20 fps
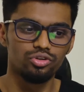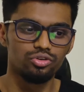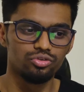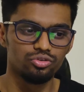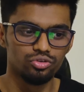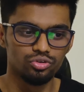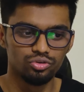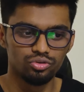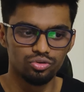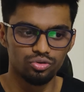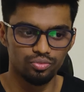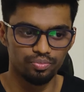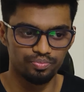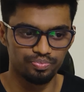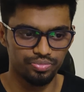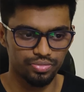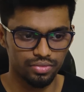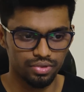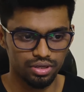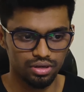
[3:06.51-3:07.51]
you do
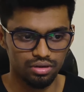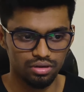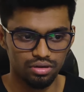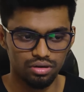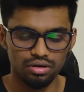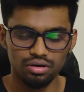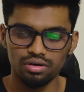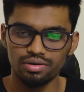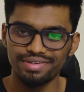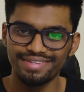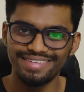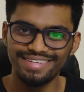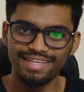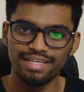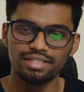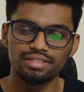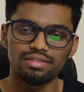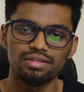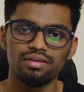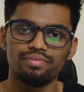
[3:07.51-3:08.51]

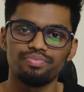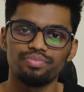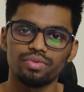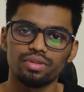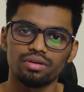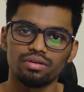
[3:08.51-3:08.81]
DSA?